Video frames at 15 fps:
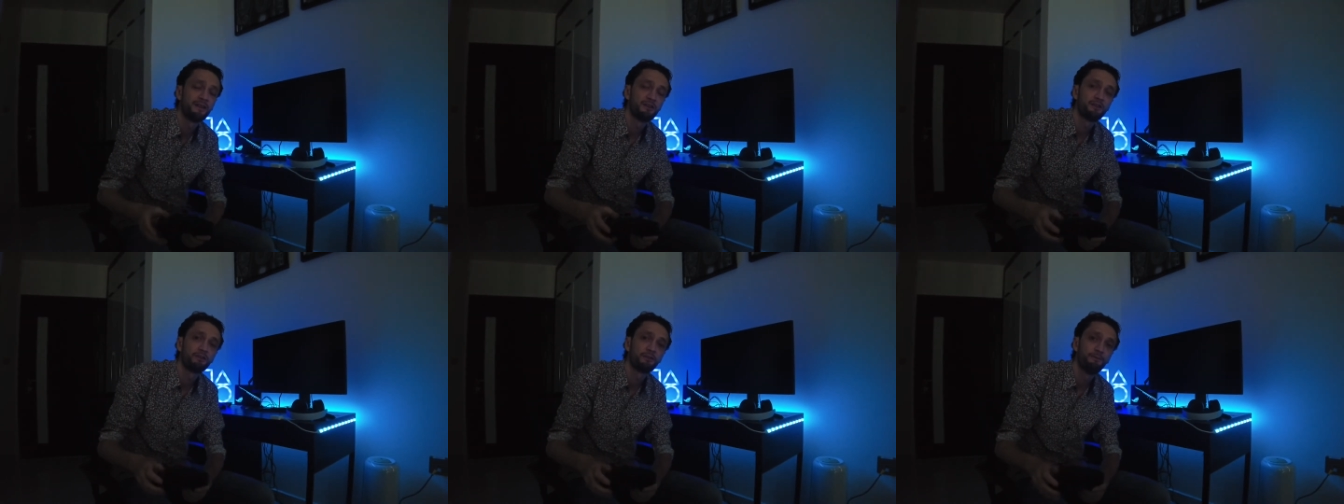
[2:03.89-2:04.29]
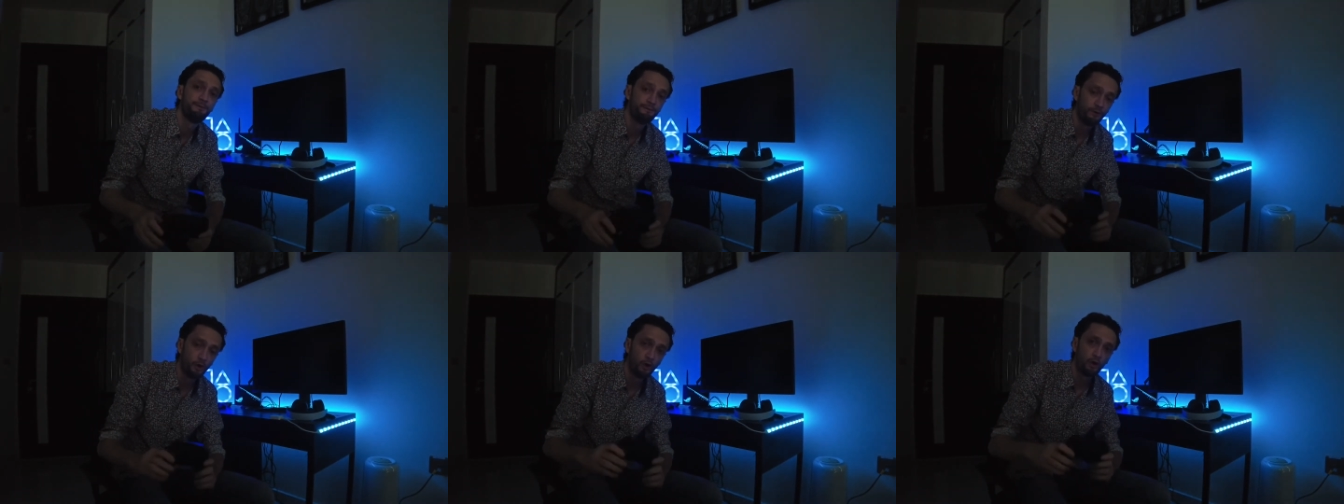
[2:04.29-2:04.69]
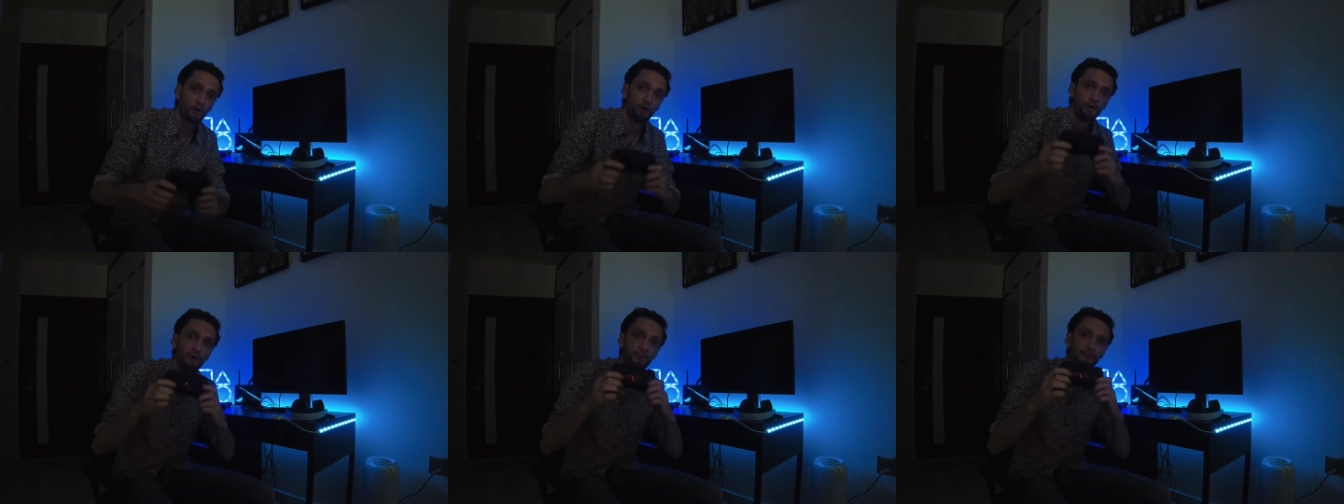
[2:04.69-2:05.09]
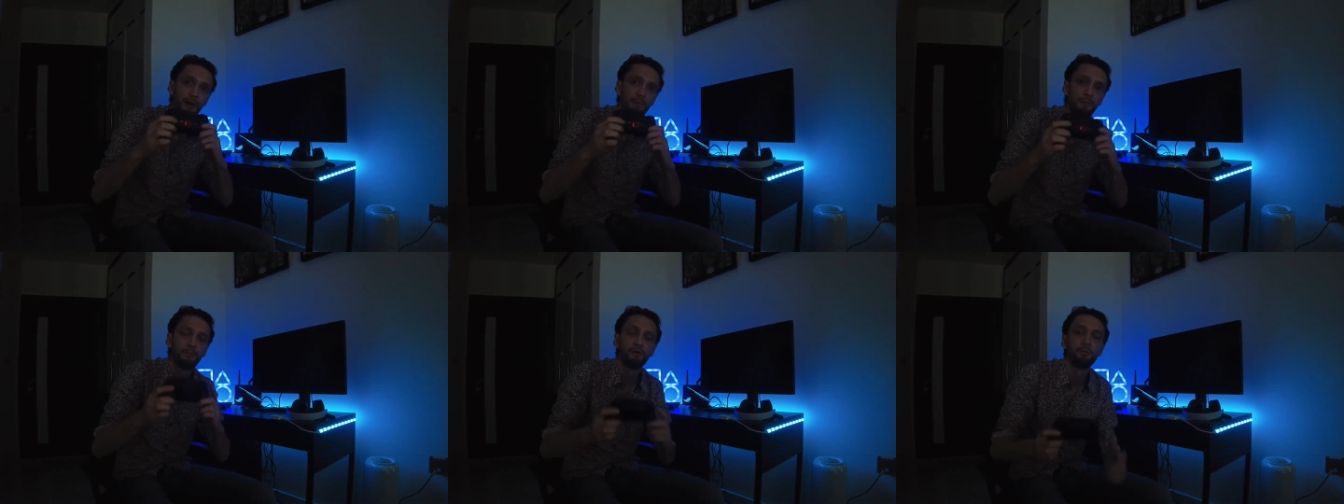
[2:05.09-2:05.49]
This is a 4
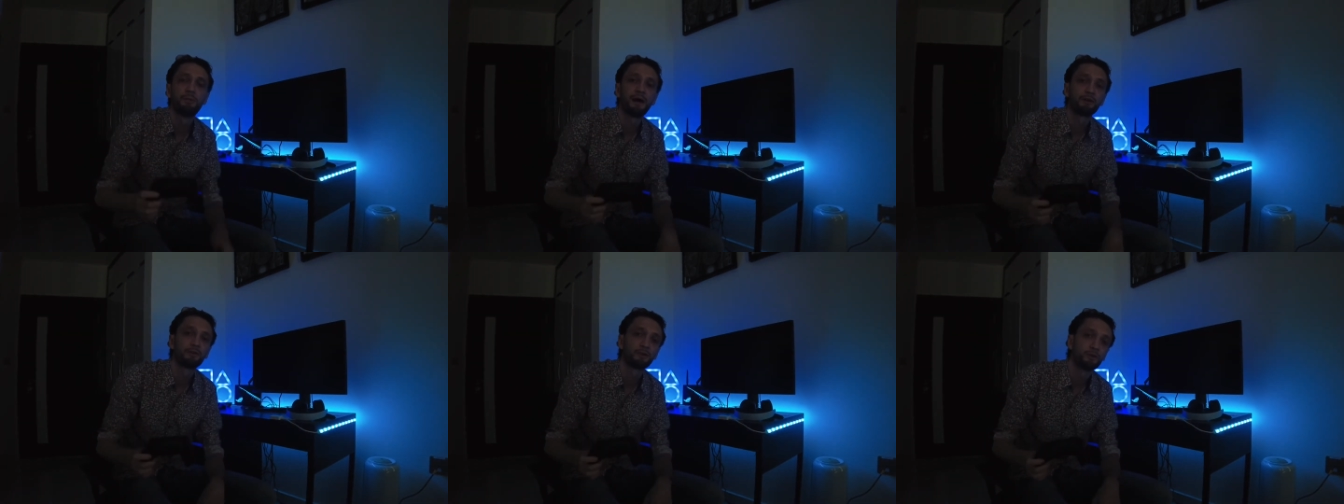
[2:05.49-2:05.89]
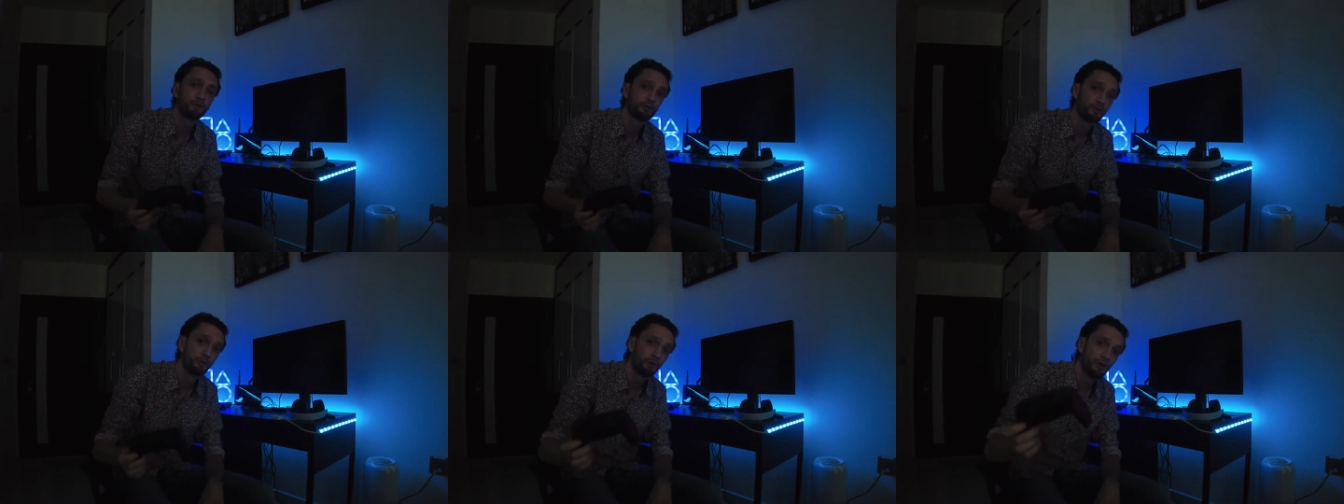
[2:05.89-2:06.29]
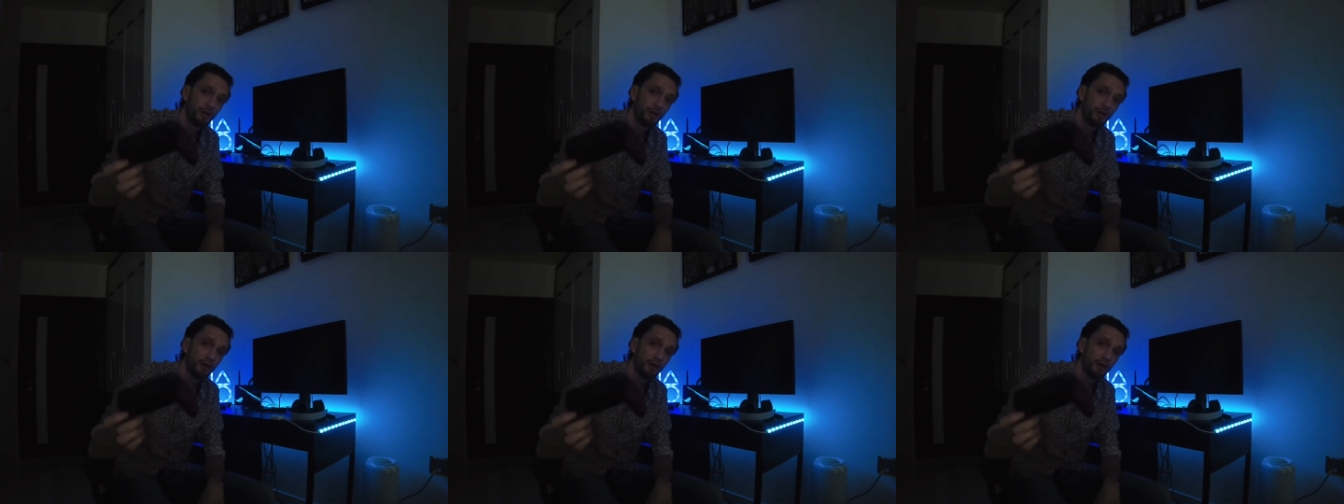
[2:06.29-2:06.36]
mappable paddle controller.